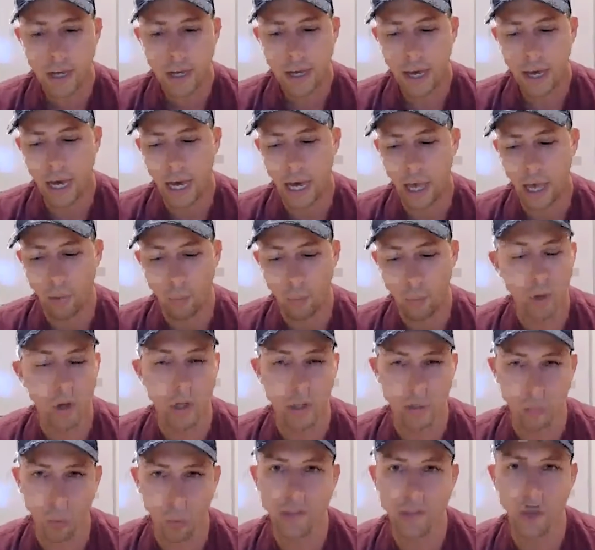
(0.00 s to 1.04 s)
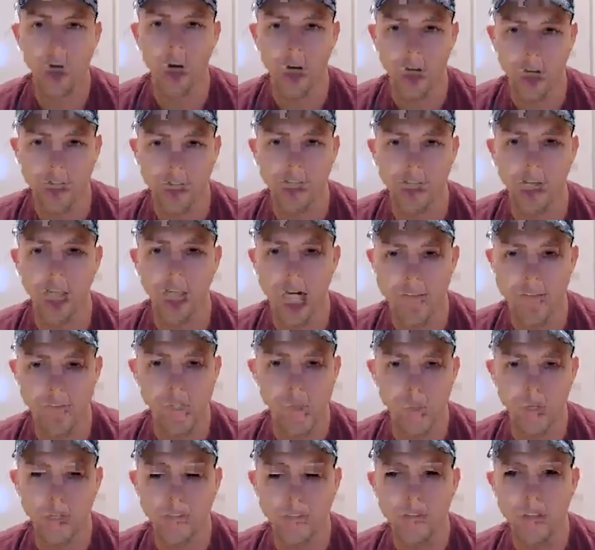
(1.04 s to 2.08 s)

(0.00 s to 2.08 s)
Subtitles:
and we're starting to see a lot of interest.